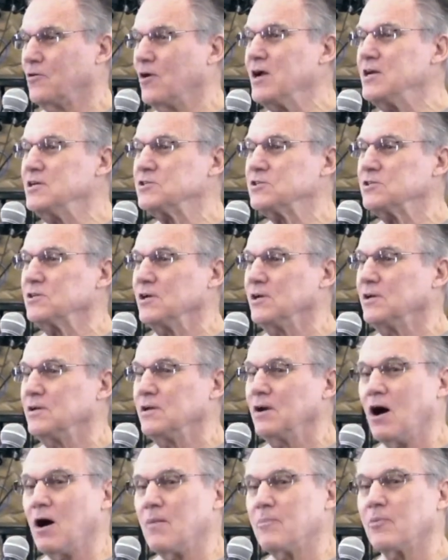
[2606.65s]
Grace
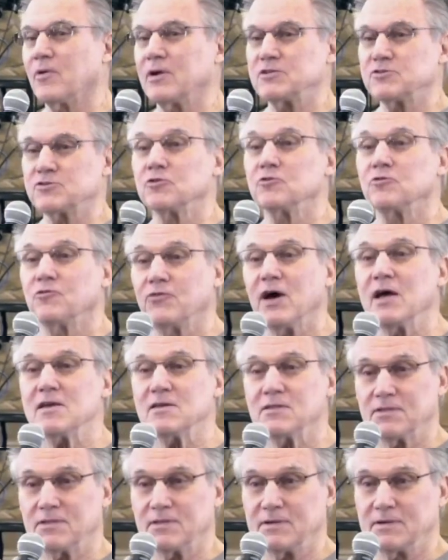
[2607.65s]
operates through
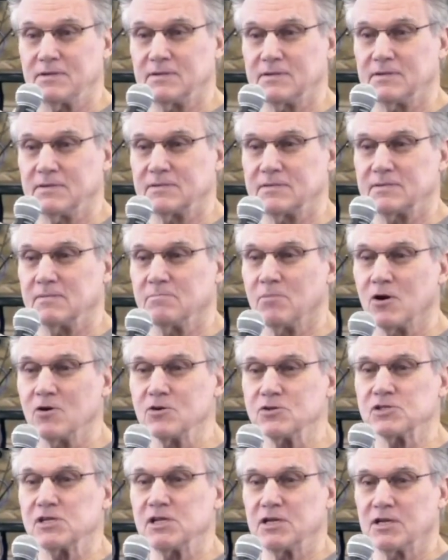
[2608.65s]
faith.
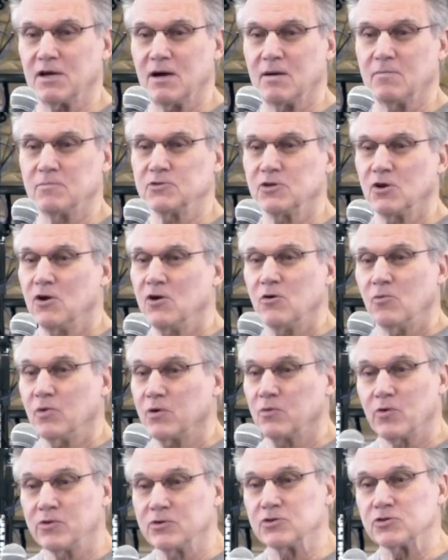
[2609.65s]
Mercy comes
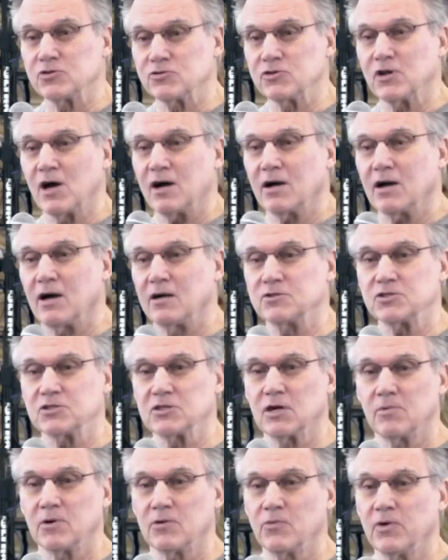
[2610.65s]
when we're just so doggone
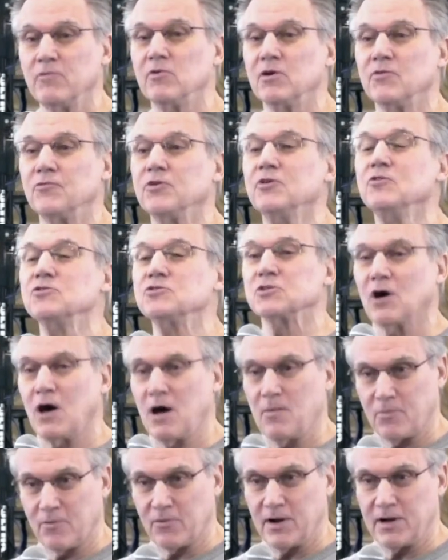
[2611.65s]
stubborn, we refuse to
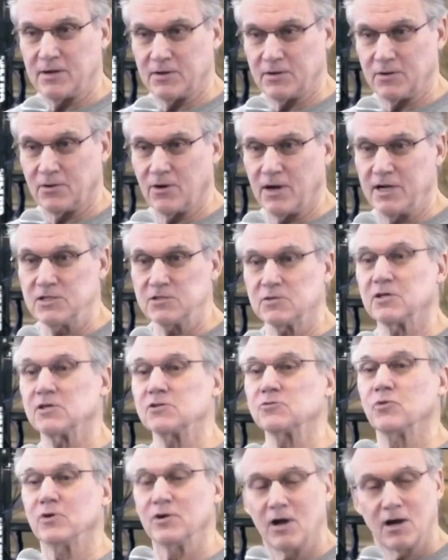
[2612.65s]
operate in grace
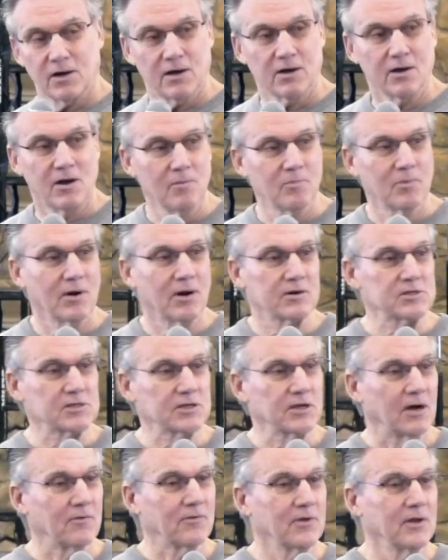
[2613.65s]
because we're not going to humble
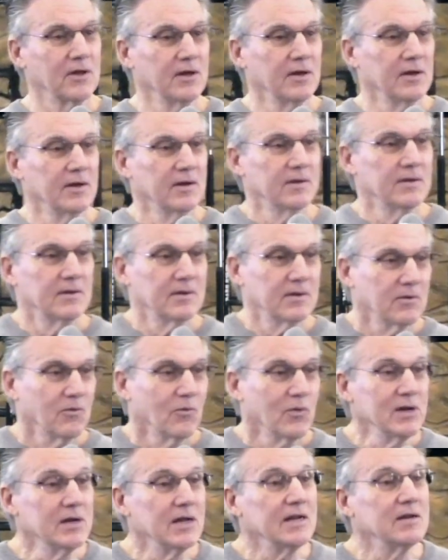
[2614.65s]
ourselves.
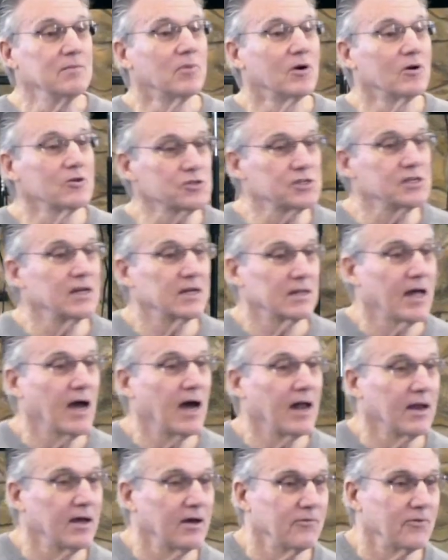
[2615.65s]
We need mercy at
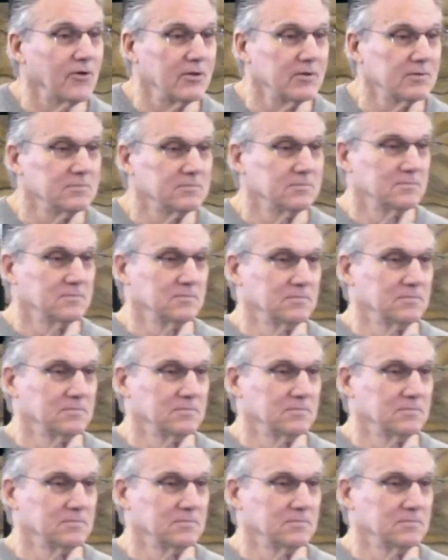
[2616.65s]
that level.